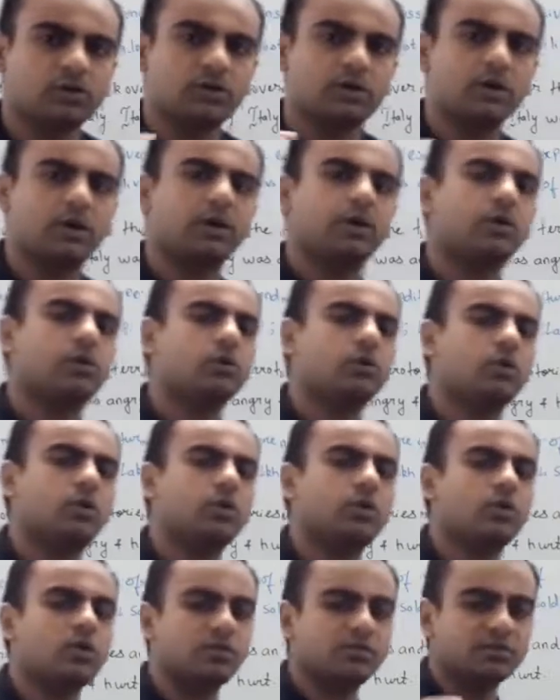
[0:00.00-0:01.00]

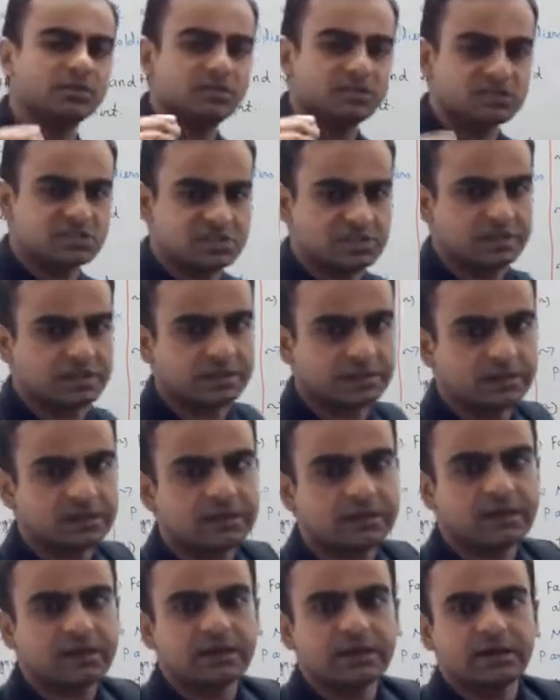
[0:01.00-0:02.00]
control of the state.
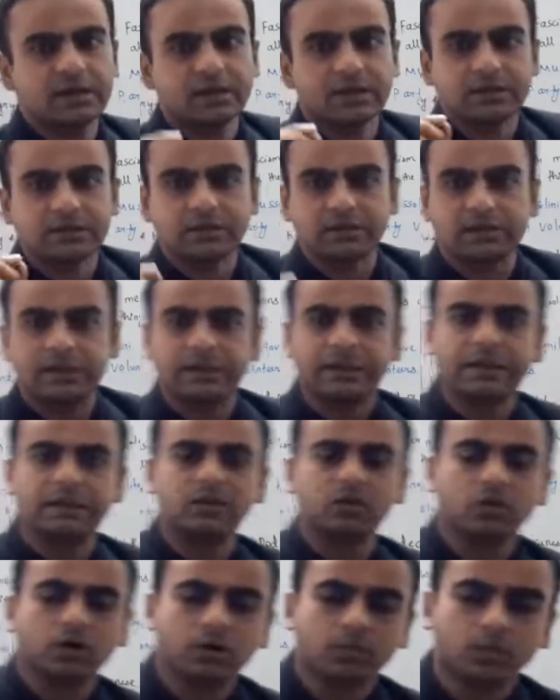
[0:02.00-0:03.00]
In
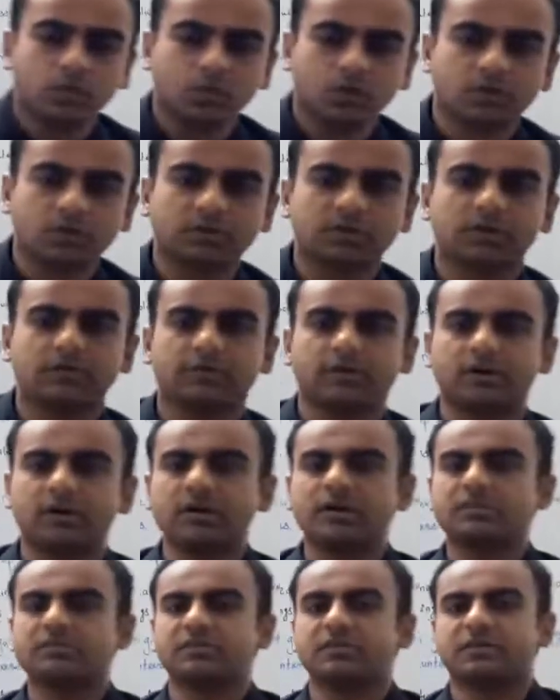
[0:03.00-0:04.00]
your book, the
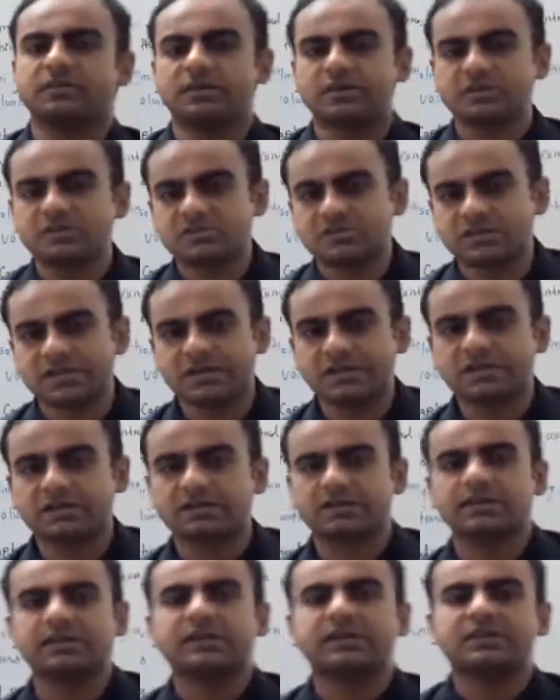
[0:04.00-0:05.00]
word is written
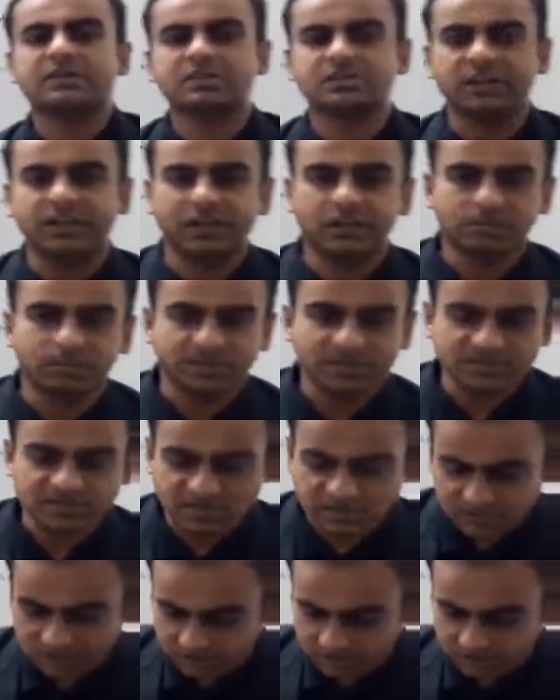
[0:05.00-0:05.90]
state. State means state